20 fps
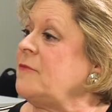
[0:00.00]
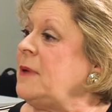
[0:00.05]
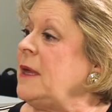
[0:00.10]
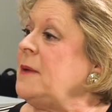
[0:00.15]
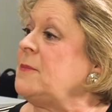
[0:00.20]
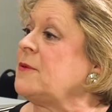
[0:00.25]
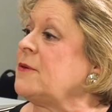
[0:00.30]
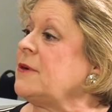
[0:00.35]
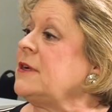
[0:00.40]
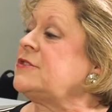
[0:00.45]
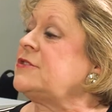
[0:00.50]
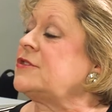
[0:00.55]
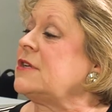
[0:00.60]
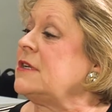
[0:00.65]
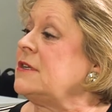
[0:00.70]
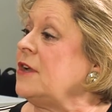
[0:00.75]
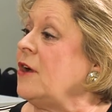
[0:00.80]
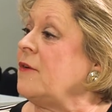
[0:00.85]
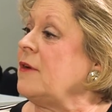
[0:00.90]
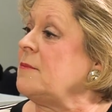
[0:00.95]
if people are interested
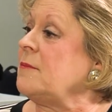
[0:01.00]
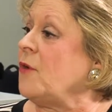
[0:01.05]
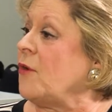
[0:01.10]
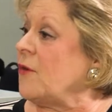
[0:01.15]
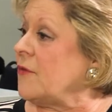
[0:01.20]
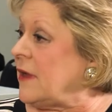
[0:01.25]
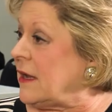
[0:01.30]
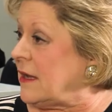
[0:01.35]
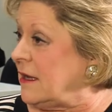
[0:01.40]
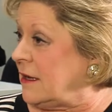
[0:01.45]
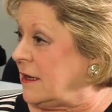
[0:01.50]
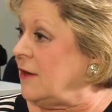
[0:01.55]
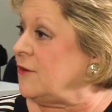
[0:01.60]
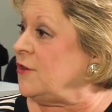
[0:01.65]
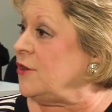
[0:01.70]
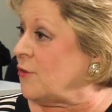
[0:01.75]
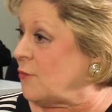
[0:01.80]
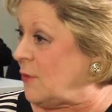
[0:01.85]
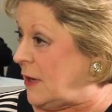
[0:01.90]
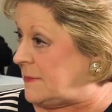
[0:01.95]
in knowing more, they can go
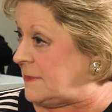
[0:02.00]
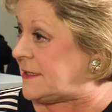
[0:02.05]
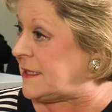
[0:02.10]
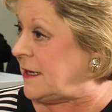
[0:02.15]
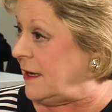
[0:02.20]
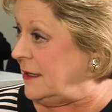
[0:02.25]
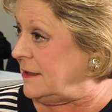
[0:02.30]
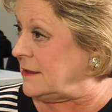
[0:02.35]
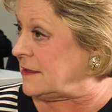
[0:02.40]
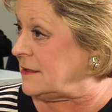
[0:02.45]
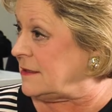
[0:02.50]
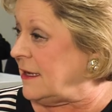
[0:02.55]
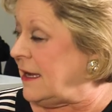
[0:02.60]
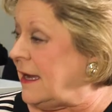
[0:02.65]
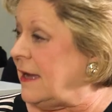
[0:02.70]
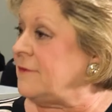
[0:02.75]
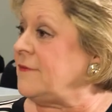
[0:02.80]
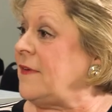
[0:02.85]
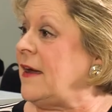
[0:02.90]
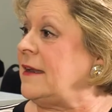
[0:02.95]
to your website
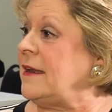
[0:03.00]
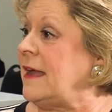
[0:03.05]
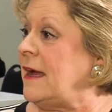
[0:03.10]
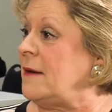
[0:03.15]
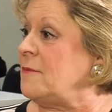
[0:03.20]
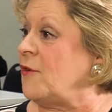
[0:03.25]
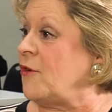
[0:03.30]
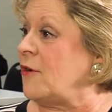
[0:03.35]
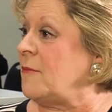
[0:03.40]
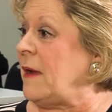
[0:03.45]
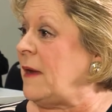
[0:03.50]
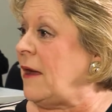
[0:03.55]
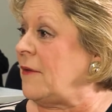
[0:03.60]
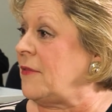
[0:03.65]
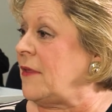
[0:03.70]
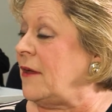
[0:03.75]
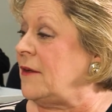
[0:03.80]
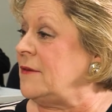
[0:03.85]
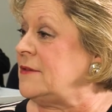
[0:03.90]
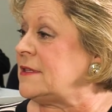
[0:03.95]
and find out more about
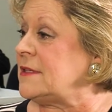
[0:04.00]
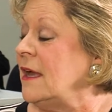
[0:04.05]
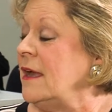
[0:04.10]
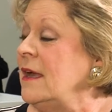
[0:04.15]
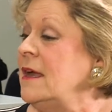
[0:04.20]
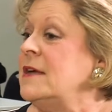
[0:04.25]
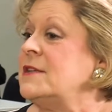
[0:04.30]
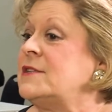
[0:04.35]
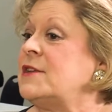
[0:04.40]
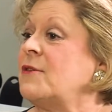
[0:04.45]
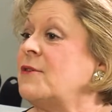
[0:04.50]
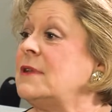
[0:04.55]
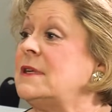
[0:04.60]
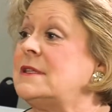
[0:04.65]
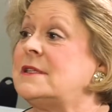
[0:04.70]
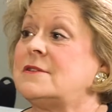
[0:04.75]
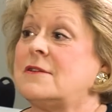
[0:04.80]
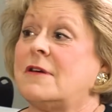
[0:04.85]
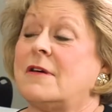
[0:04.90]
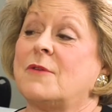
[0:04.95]
those. So
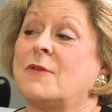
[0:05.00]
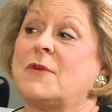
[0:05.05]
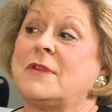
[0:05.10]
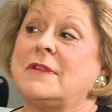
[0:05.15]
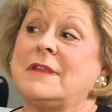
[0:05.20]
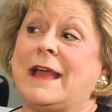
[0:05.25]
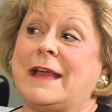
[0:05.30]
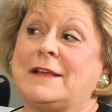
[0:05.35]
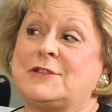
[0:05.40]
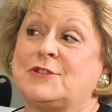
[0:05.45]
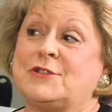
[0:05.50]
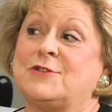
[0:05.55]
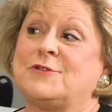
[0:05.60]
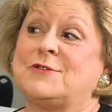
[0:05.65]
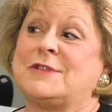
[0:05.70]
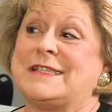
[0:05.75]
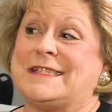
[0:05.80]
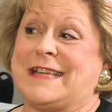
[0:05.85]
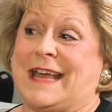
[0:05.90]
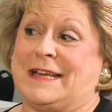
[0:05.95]
let's start with national
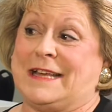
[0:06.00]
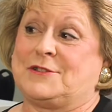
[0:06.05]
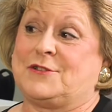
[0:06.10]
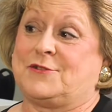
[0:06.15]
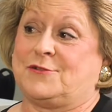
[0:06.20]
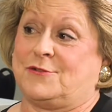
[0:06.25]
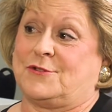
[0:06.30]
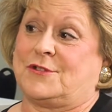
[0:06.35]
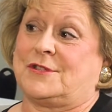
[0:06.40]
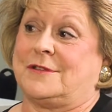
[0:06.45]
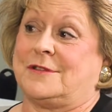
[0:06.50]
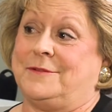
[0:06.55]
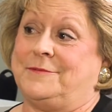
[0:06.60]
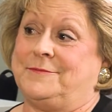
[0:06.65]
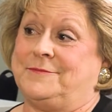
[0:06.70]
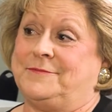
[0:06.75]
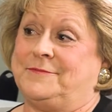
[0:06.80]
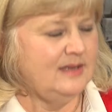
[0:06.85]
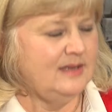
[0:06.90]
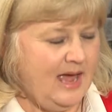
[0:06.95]
disasters.
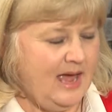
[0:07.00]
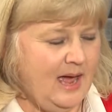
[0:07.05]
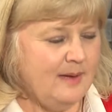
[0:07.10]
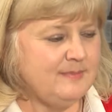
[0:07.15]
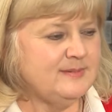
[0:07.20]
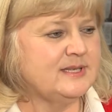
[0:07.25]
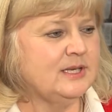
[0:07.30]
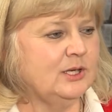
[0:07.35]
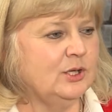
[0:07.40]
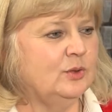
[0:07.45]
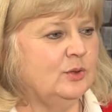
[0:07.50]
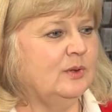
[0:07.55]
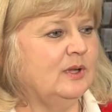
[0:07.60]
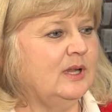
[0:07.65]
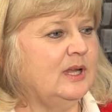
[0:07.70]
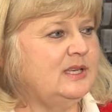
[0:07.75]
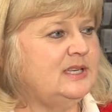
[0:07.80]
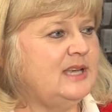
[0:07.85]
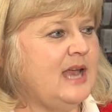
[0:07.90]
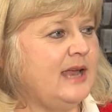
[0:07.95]

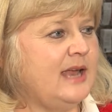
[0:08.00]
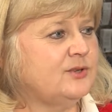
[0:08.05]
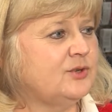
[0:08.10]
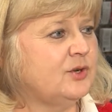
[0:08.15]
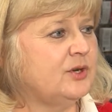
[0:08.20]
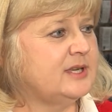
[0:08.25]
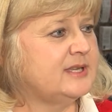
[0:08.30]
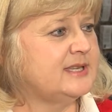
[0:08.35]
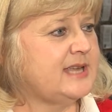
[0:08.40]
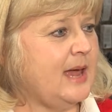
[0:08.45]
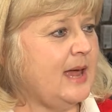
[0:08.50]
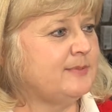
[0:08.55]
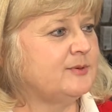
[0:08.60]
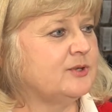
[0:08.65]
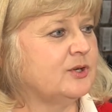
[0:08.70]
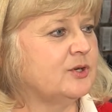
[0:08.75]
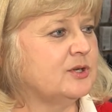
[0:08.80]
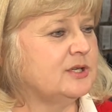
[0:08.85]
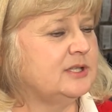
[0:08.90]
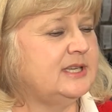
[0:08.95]
Absolutely. National
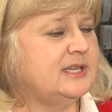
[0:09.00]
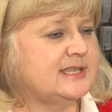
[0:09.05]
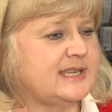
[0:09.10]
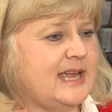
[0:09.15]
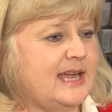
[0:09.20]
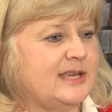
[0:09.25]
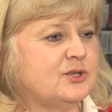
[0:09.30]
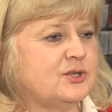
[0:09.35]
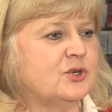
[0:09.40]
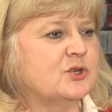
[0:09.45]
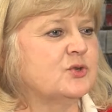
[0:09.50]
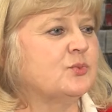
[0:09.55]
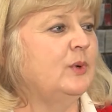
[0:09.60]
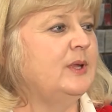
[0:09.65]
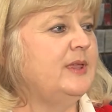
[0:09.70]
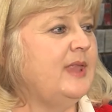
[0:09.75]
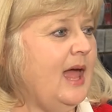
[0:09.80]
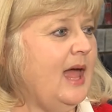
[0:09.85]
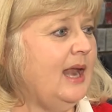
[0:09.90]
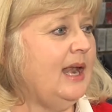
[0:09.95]
disasters,
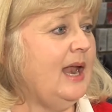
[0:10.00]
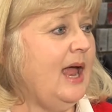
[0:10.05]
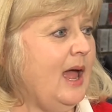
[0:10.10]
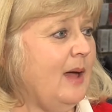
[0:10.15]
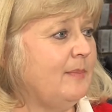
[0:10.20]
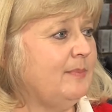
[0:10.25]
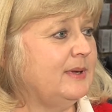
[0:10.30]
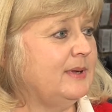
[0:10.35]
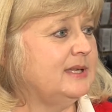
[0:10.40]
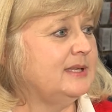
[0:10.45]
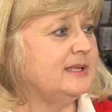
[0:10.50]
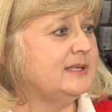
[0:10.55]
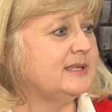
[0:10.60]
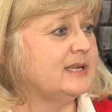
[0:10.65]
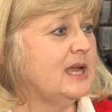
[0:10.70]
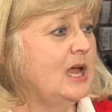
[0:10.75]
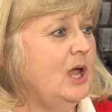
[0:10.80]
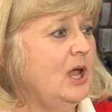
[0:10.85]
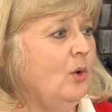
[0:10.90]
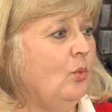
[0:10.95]
when that
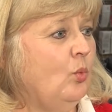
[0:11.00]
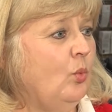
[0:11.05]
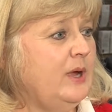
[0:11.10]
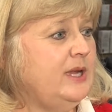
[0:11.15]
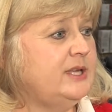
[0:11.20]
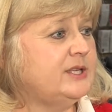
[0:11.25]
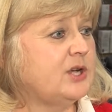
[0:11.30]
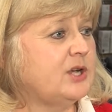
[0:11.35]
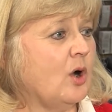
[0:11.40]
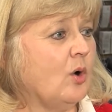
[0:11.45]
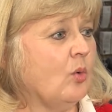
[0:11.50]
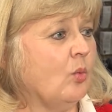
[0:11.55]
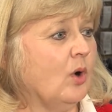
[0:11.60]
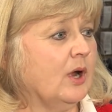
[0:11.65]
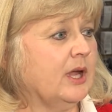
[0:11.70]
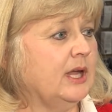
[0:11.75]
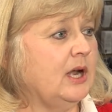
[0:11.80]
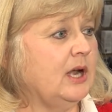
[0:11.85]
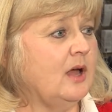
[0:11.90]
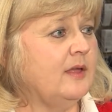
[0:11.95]
happens, we start
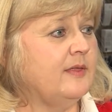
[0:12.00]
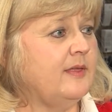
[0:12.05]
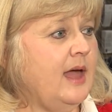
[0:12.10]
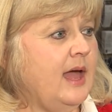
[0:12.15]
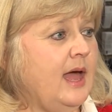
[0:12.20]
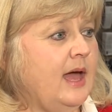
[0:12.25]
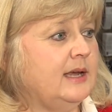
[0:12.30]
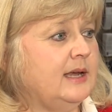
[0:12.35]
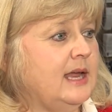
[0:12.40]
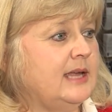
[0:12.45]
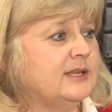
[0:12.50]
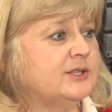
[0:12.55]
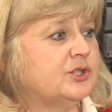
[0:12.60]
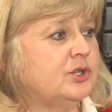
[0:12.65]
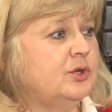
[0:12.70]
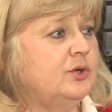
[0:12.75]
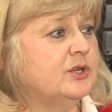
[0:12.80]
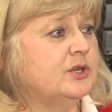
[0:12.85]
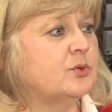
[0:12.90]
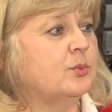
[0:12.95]
working on that as
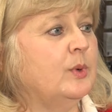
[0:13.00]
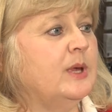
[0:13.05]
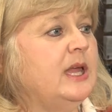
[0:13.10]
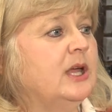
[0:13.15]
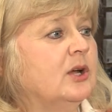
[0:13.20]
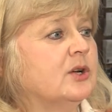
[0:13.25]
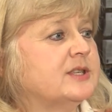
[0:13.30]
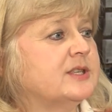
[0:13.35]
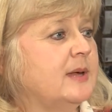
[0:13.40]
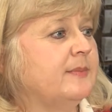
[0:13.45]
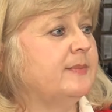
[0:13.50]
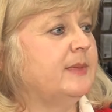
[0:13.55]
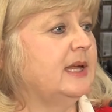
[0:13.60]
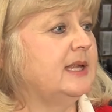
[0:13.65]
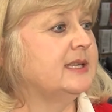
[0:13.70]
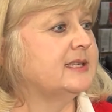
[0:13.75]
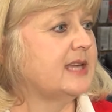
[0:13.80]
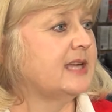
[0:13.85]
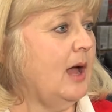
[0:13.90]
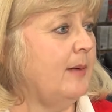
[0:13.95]
soon as we hear
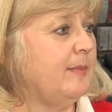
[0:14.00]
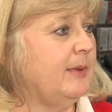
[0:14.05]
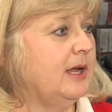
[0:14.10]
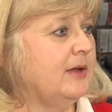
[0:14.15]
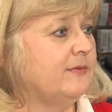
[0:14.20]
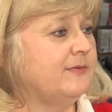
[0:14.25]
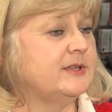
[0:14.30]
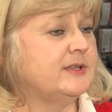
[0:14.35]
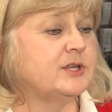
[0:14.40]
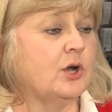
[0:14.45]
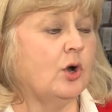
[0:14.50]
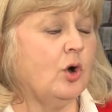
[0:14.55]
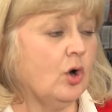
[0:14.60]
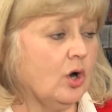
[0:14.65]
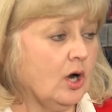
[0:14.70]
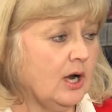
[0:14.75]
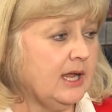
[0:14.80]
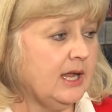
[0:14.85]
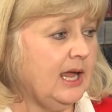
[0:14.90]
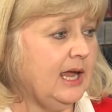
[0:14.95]
something is coming. If it's a
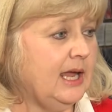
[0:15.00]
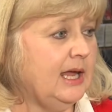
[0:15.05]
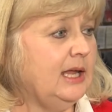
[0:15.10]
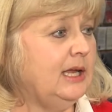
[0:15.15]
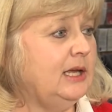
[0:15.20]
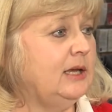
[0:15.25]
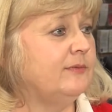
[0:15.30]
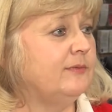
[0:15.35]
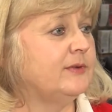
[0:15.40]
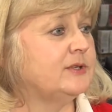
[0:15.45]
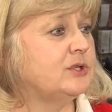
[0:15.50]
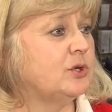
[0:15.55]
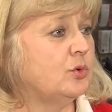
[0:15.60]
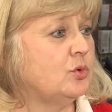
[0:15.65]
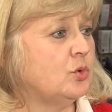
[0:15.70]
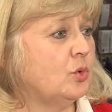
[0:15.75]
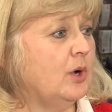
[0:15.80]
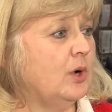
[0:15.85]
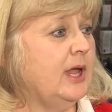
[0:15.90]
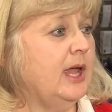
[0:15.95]
hurricane, if it's a
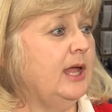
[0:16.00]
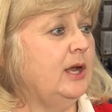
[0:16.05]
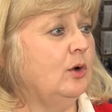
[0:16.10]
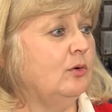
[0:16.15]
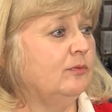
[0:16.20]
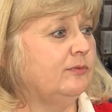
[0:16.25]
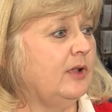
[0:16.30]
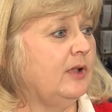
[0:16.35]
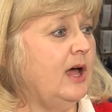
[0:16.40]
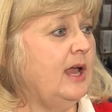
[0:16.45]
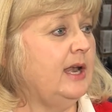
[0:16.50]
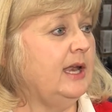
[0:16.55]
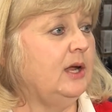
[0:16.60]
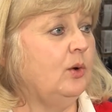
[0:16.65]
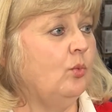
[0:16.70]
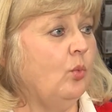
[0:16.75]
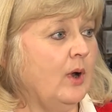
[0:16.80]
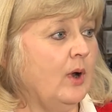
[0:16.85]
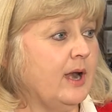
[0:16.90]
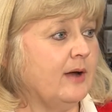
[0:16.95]
tornado,
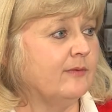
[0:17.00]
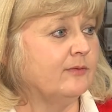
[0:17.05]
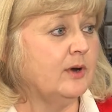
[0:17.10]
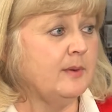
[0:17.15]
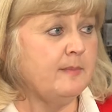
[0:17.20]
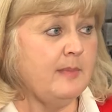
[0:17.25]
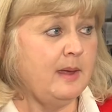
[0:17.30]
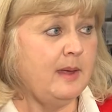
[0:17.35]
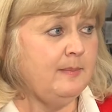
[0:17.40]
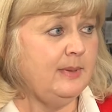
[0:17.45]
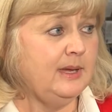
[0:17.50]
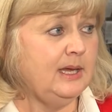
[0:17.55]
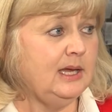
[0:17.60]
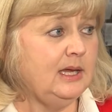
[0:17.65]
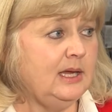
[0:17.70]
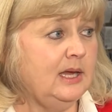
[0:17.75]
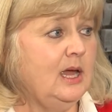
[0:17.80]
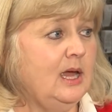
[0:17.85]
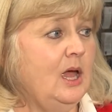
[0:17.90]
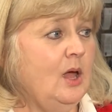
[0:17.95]
flooding, whatever it may
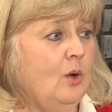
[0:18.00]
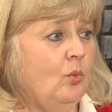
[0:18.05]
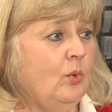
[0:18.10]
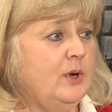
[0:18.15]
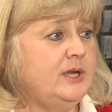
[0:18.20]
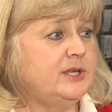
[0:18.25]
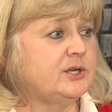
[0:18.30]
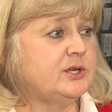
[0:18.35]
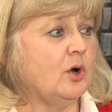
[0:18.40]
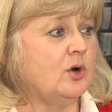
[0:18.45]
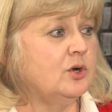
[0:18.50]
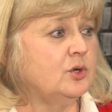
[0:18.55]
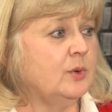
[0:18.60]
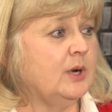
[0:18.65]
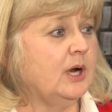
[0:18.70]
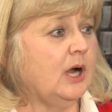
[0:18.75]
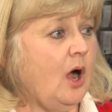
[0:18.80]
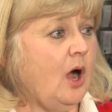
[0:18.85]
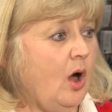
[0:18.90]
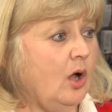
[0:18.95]
be, we start
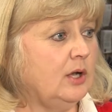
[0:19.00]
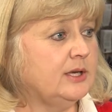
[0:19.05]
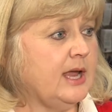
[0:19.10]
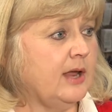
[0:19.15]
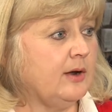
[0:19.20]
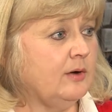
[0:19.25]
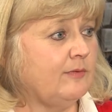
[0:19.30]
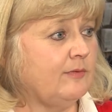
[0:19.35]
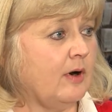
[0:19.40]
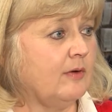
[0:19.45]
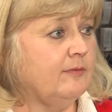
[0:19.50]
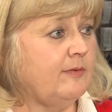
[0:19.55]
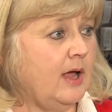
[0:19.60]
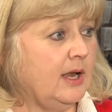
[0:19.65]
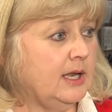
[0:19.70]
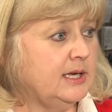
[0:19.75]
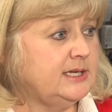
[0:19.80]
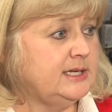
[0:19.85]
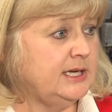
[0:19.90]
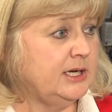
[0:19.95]
doing a call down of our
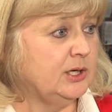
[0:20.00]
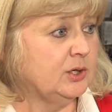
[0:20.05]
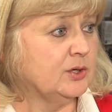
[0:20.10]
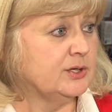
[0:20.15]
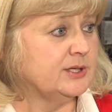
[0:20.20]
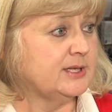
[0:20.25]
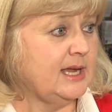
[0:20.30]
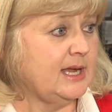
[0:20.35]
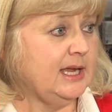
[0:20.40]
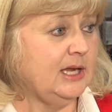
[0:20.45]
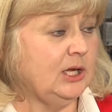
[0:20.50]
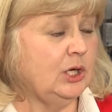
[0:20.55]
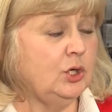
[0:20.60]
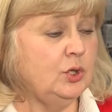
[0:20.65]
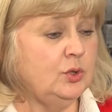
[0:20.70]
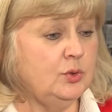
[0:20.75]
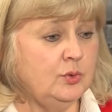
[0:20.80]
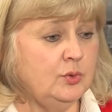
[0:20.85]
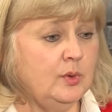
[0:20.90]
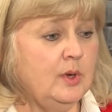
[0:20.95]
volunteers saying
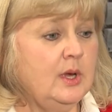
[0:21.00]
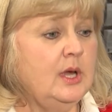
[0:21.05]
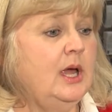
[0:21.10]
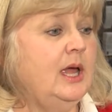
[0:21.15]
who